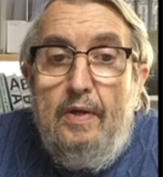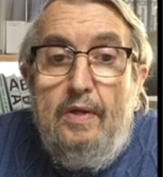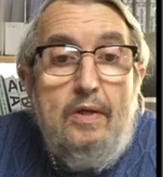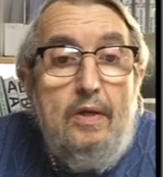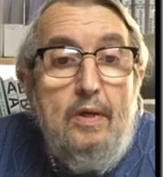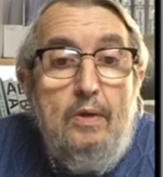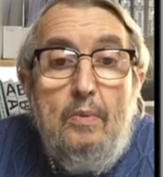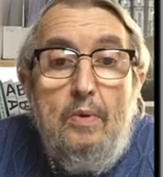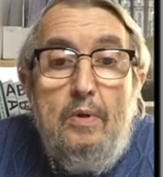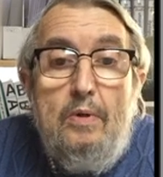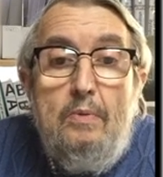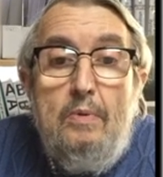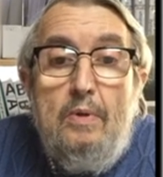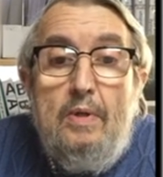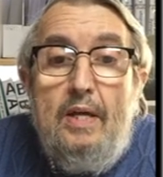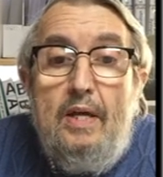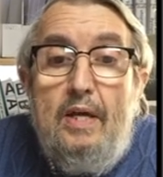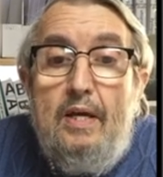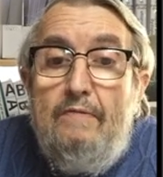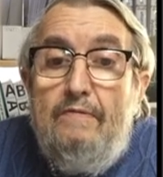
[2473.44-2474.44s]
No one
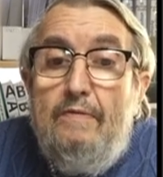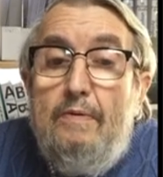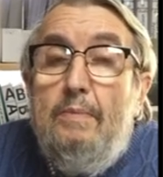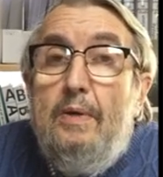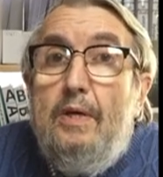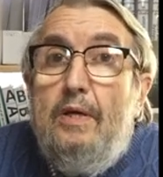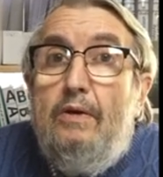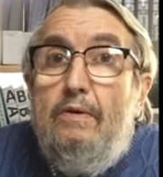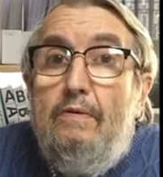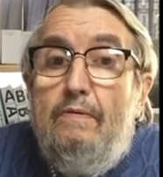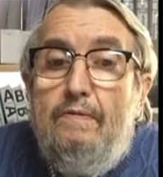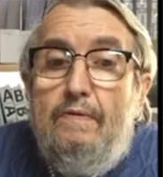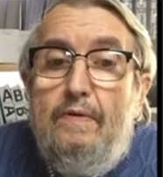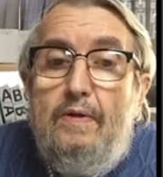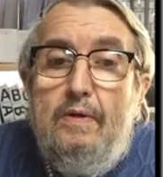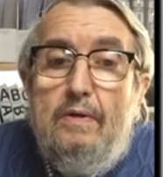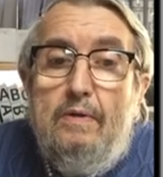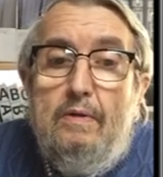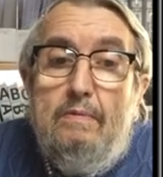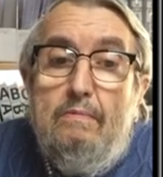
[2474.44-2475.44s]
will ever make you
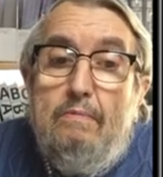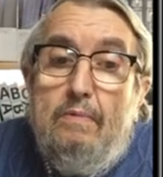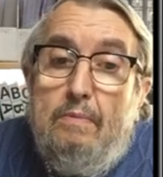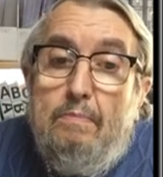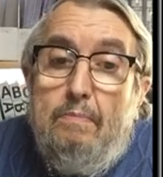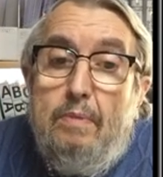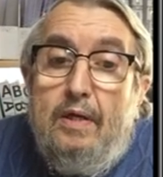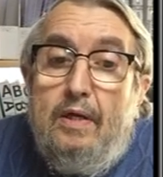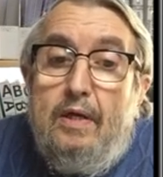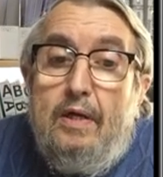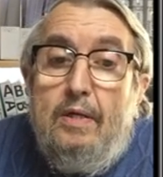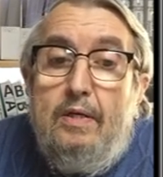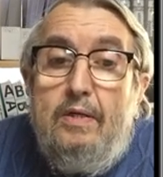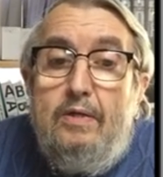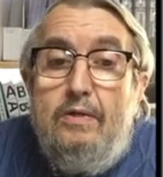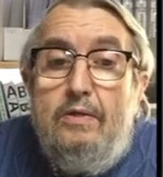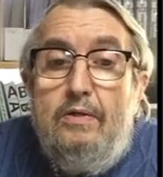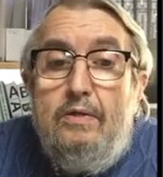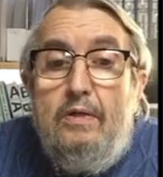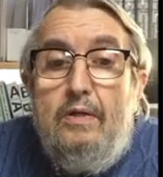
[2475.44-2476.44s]
feel
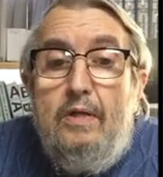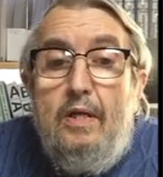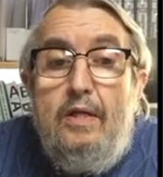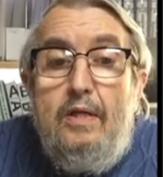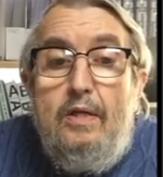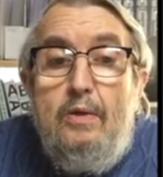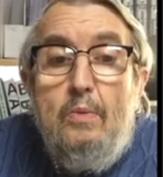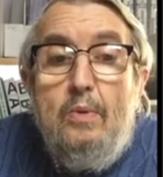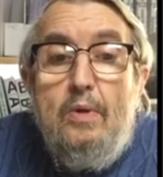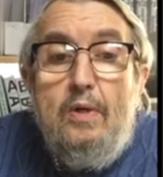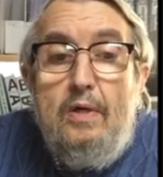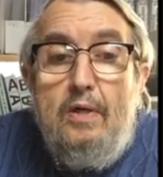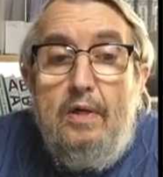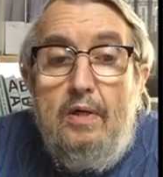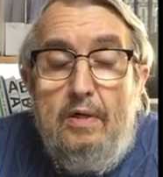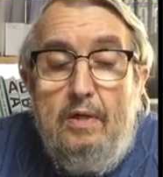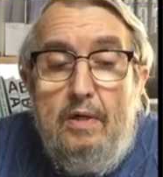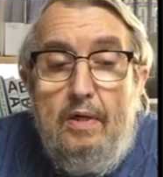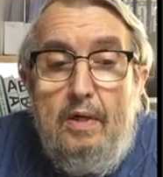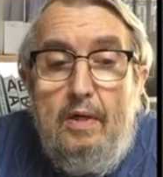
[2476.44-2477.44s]
obligated in any
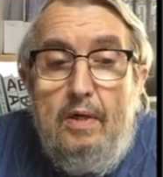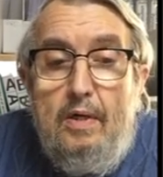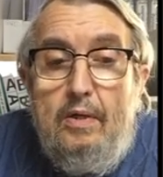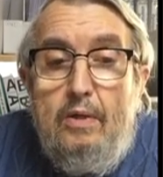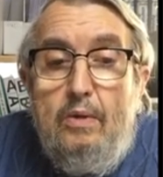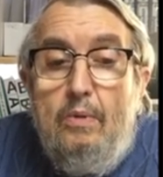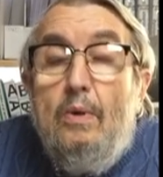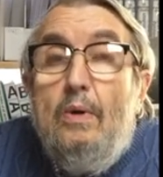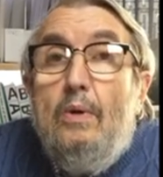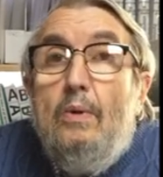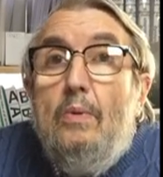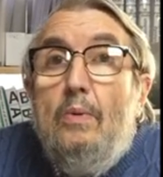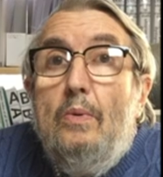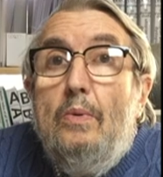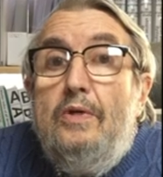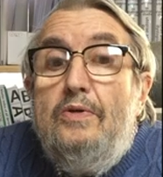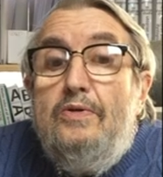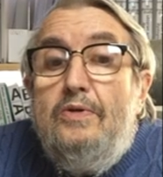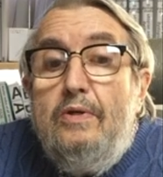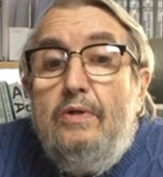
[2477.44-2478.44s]
way. You are
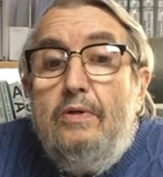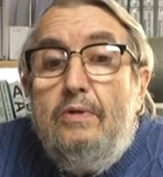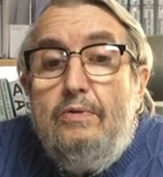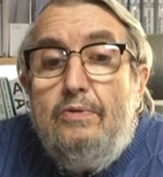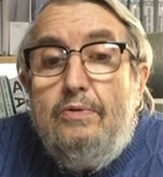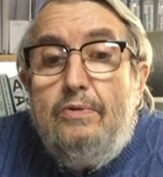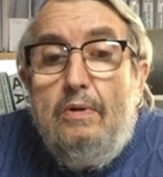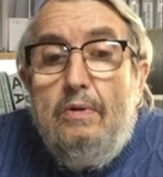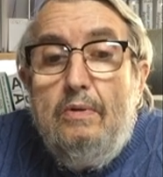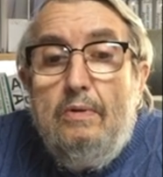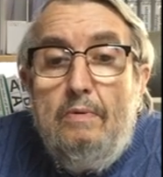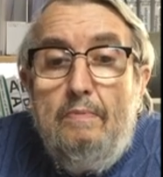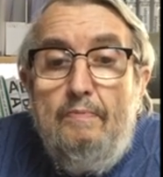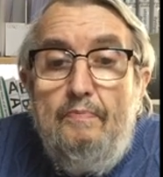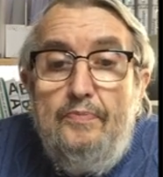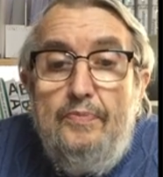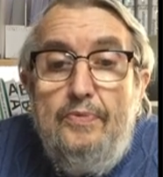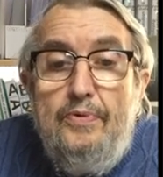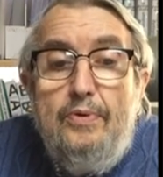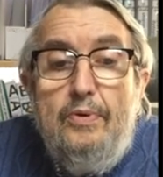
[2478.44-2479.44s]
always in control
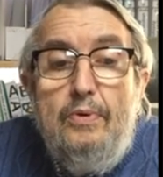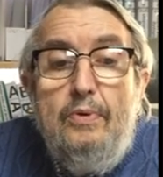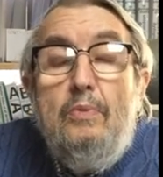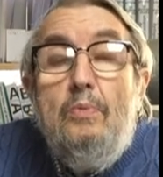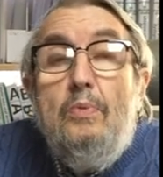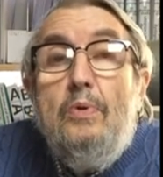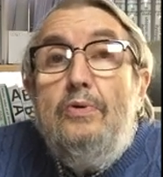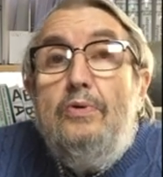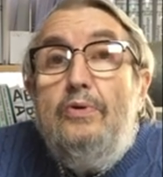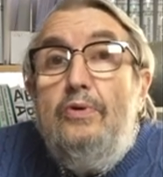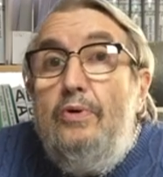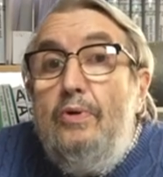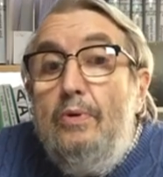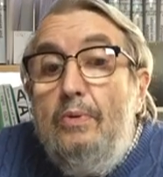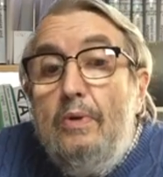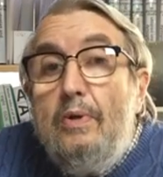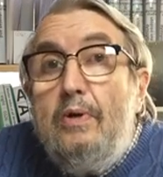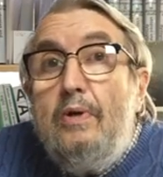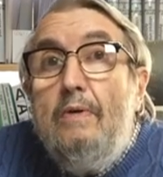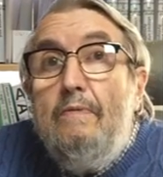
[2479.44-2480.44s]
and doing what
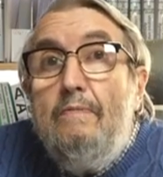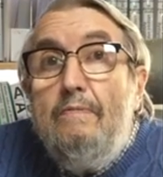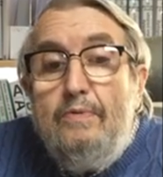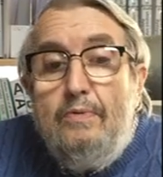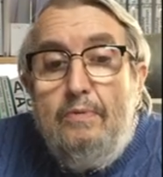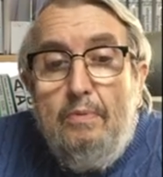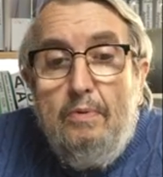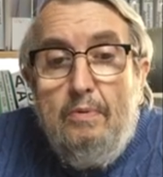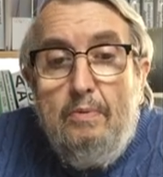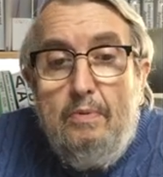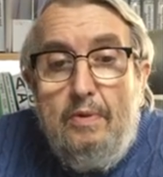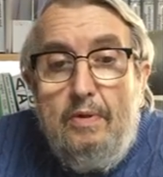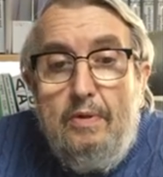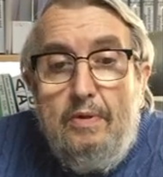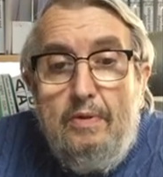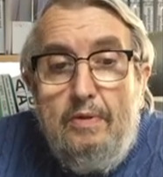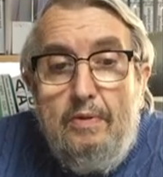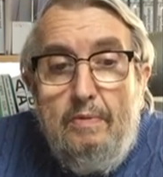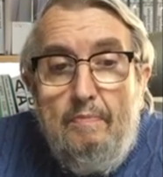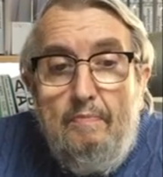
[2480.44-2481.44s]
you are comfortable
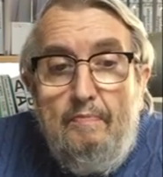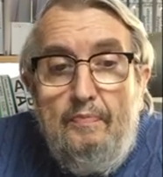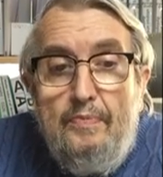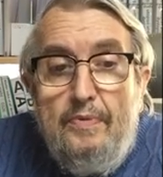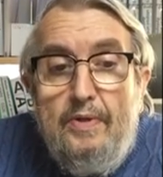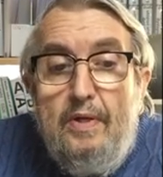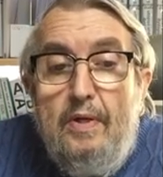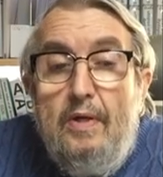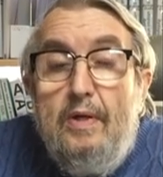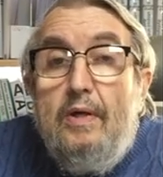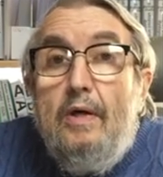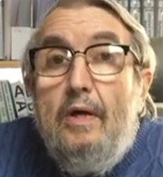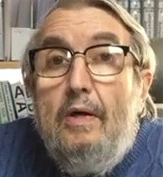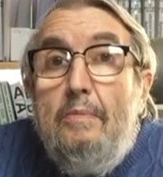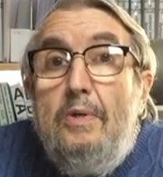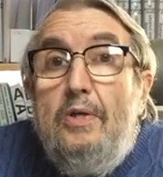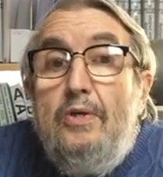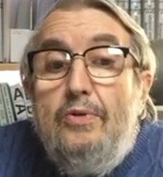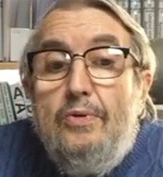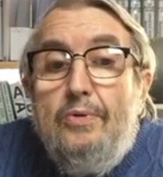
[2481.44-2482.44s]
with.
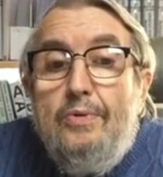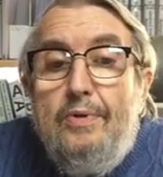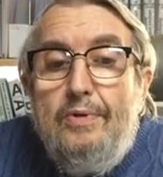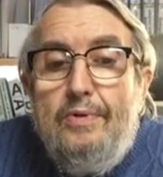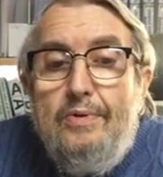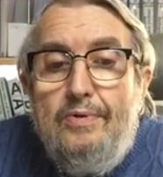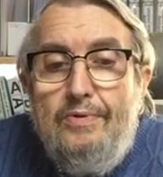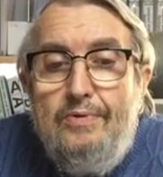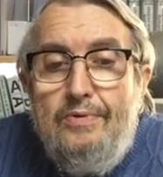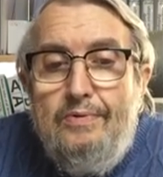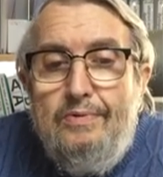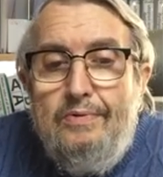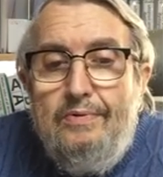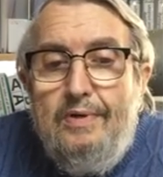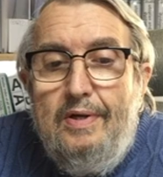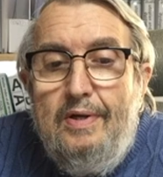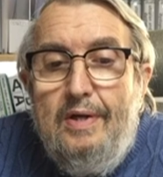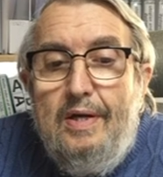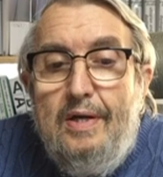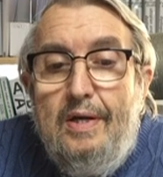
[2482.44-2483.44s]
Come and join us
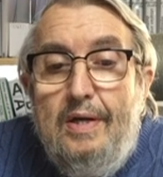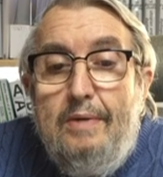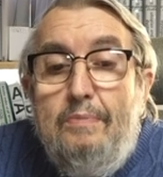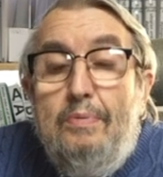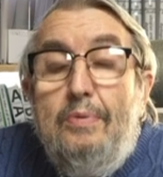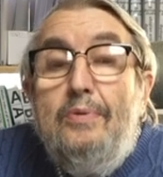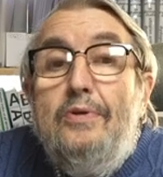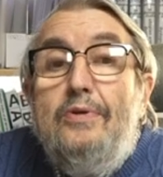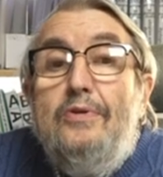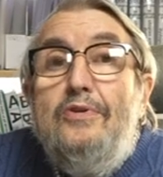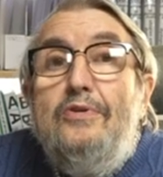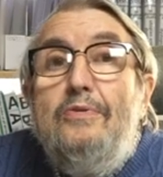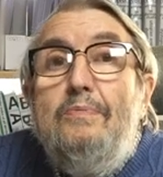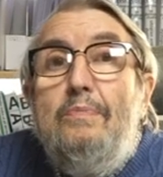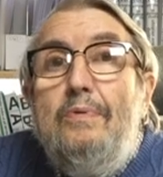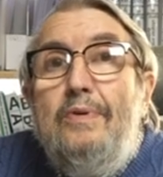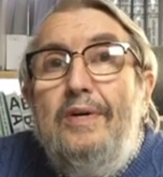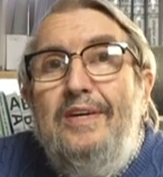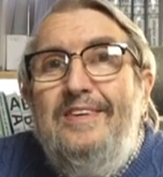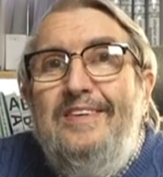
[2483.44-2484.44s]
and put a
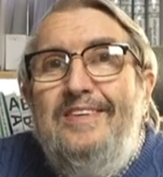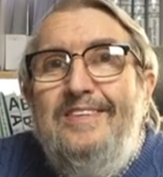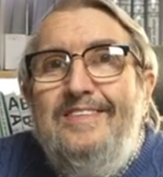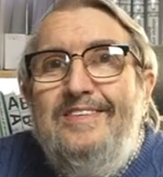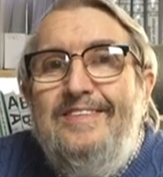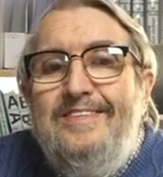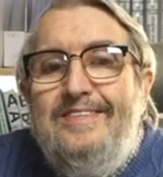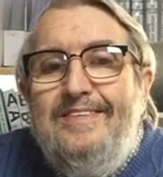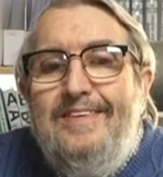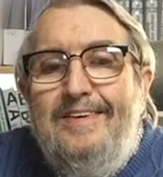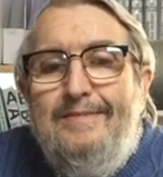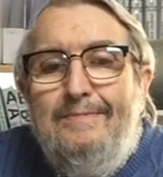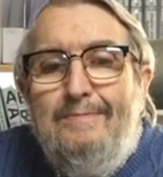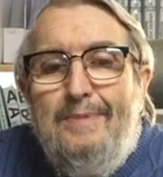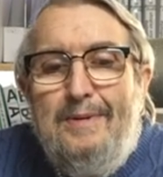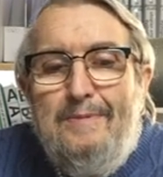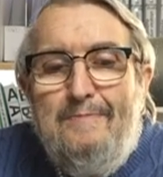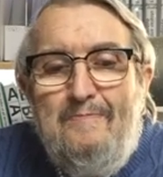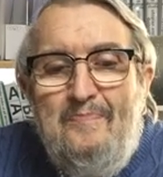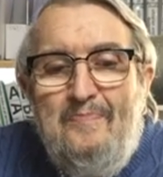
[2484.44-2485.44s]
spring in your step.
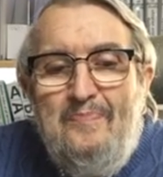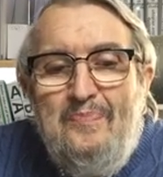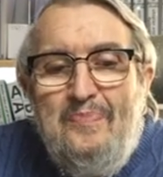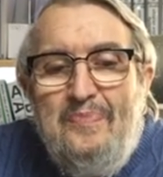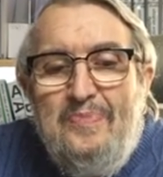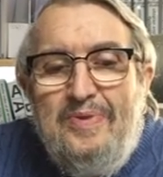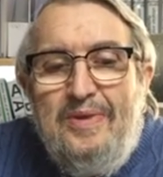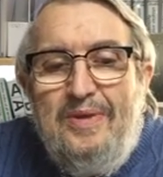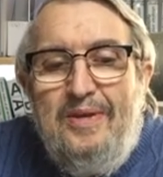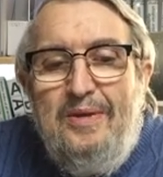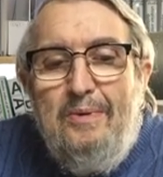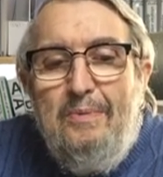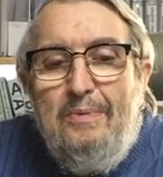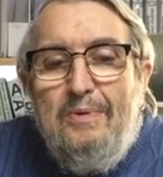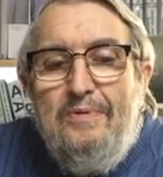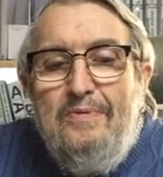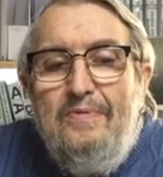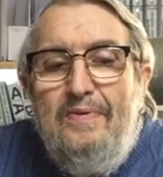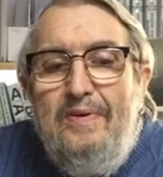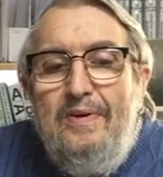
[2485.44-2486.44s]
You
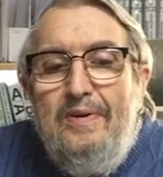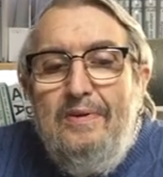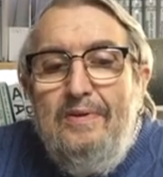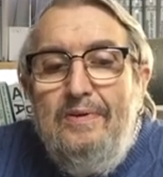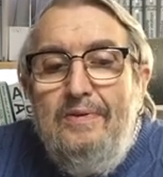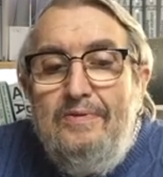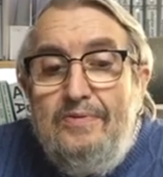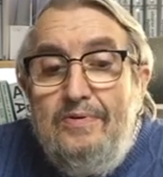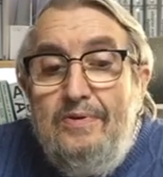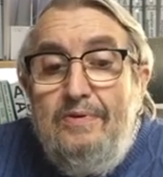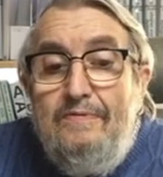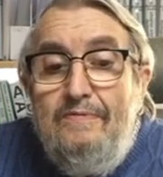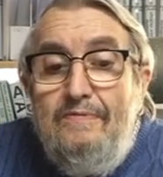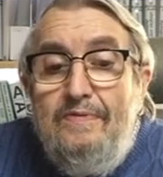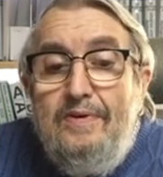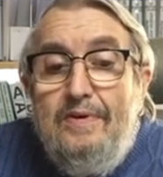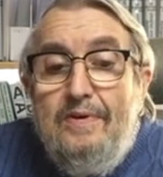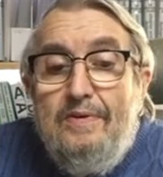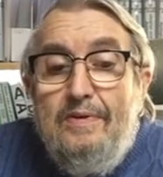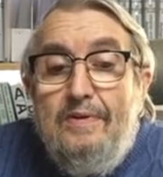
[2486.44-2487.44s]
will soon
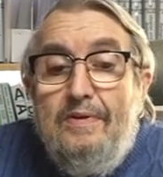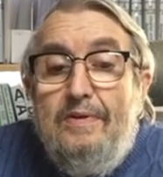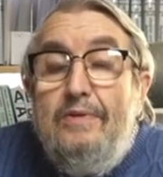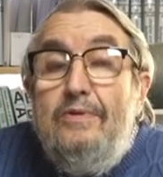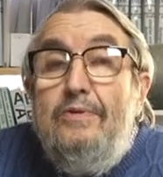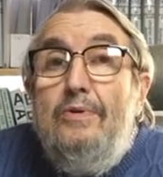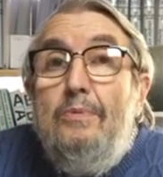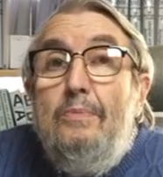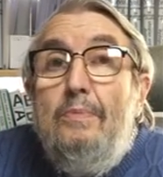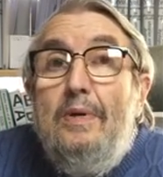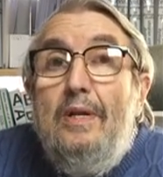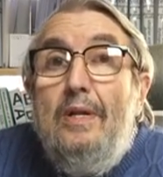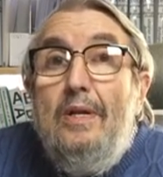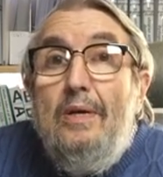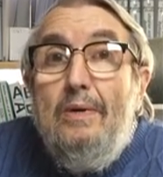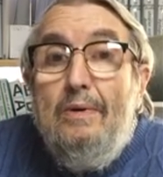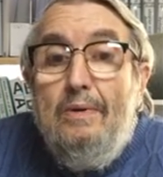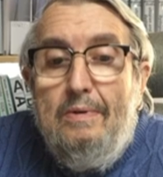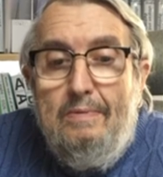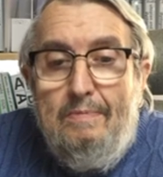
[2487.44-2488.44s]
feel that you
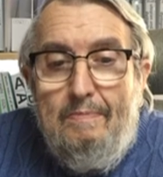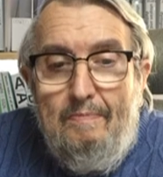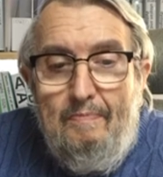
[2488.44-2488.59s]
belong.